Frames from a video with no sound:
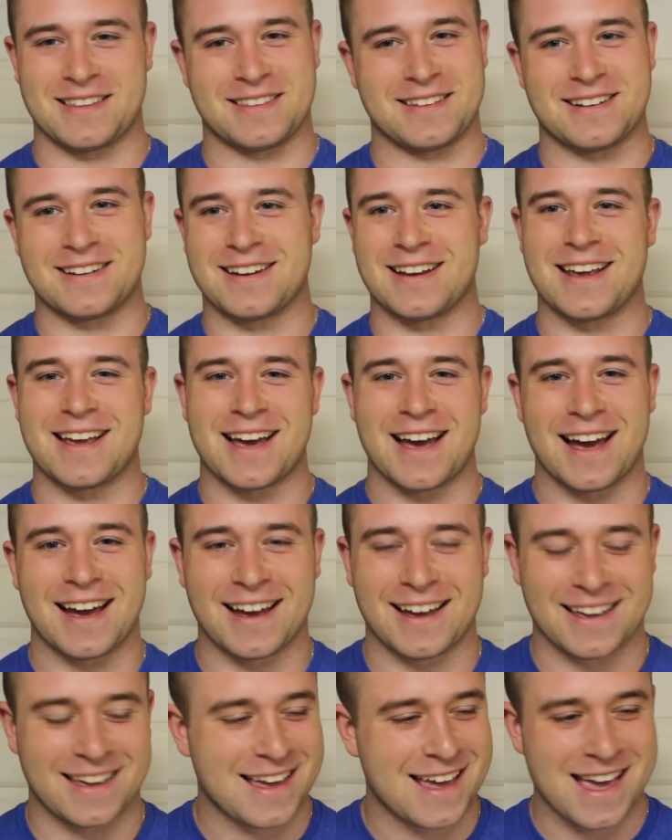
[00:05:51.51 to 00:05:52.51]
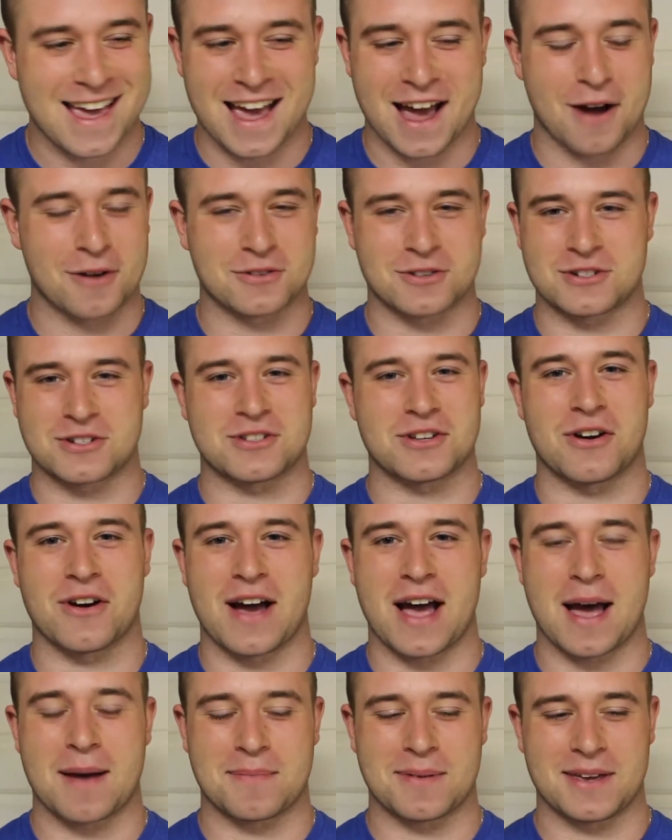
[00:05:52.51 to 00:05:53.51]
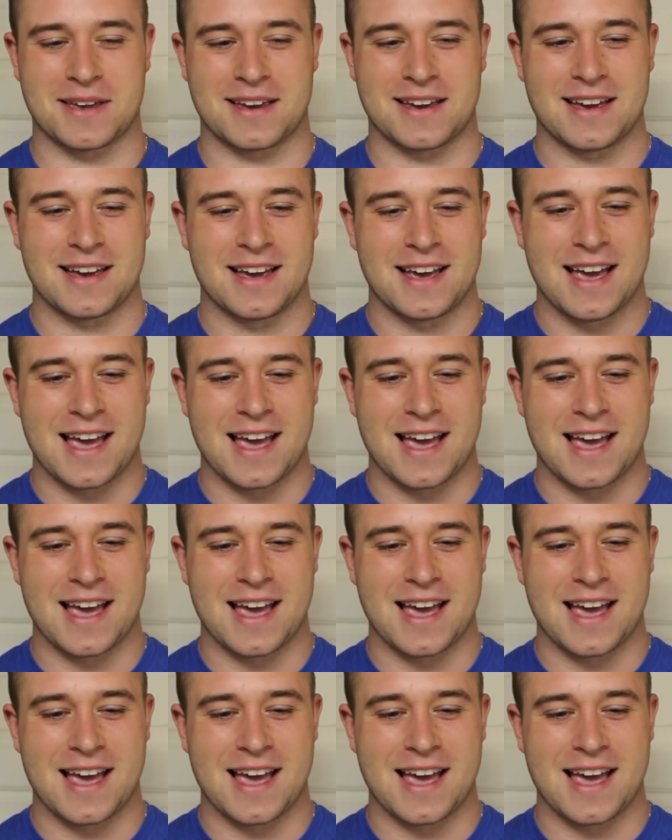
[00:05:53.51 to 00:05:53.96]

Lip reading: and I was just so happy.